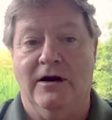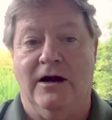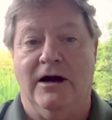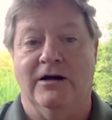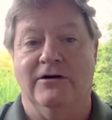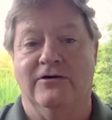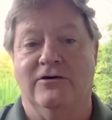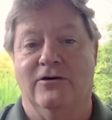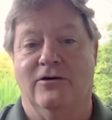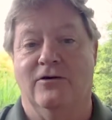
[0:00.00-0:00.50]

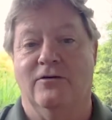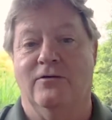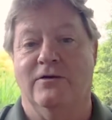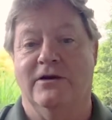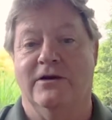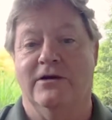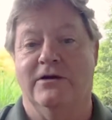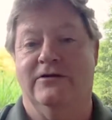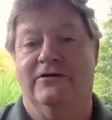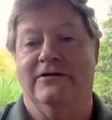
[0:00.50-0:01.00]
And so
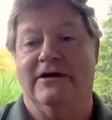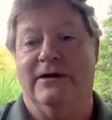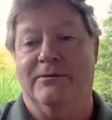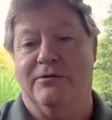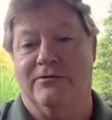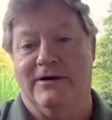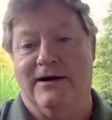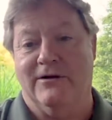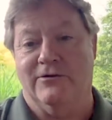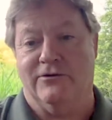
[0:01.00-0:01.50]
we step
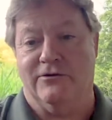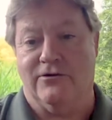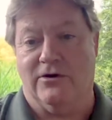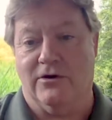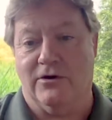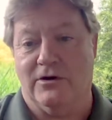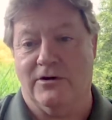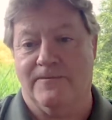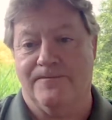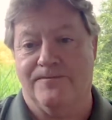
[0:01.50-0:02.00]
around the
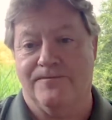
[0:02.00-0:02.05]
rock